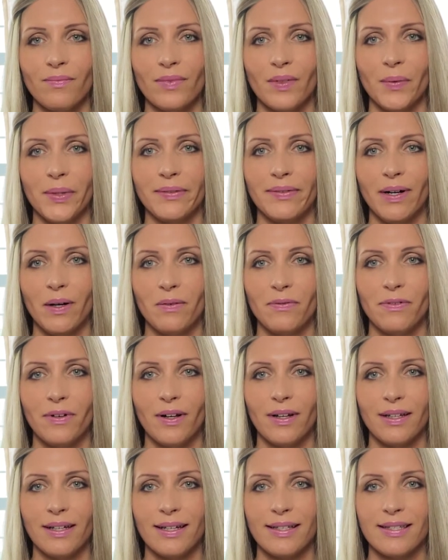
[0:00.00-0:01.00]
without
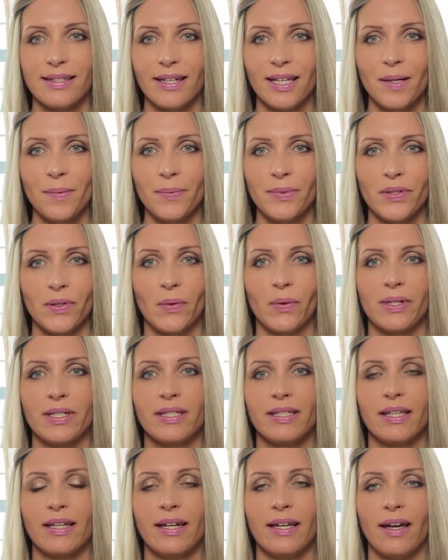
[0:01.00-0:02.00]
falling asleep. So we're
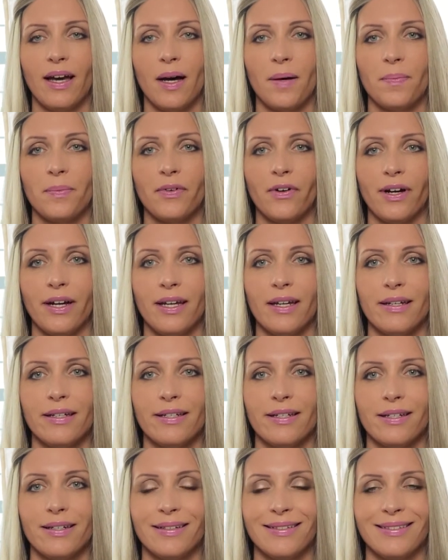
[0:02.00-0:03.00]
sitting upright,